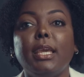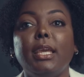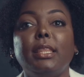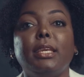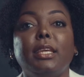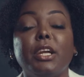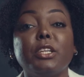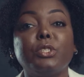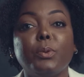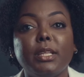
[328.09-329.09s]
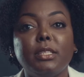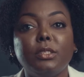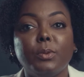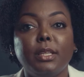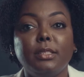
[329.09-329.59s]
In the year
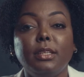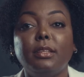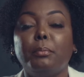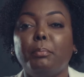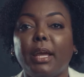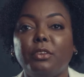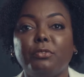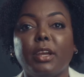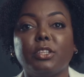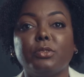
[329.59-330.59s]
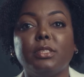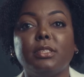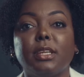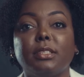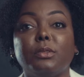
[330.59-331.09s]
2020, the manufacturing
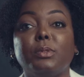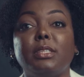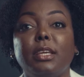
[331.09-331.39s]
sector was